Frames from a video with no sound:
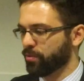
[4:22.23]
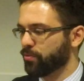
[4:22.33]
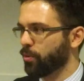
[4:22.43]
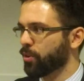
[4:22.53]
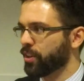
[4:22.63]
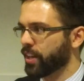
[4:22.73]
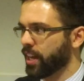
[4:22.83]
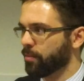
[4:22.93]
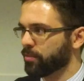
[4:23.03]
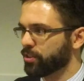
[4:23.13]
before you
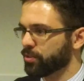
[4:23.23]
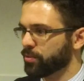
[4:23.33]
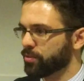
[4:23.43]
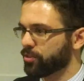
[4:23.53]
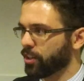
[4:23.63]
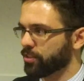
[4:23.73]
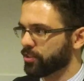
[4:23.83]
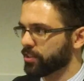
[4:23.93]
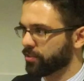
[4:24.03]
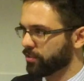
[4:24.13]
came to Star
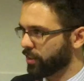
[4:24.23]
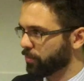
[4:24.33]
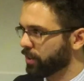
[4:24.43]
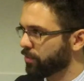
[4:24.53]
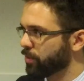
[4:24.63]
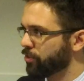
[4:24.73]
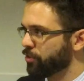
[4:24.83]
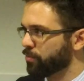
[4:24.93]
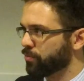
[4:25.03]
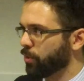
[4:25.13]
Citizen? What did you
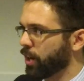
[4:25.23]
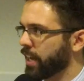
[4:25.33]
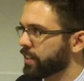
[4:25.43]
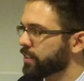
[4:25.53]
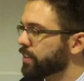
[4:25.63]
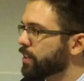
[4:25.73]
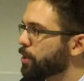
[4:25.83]
do beforehand?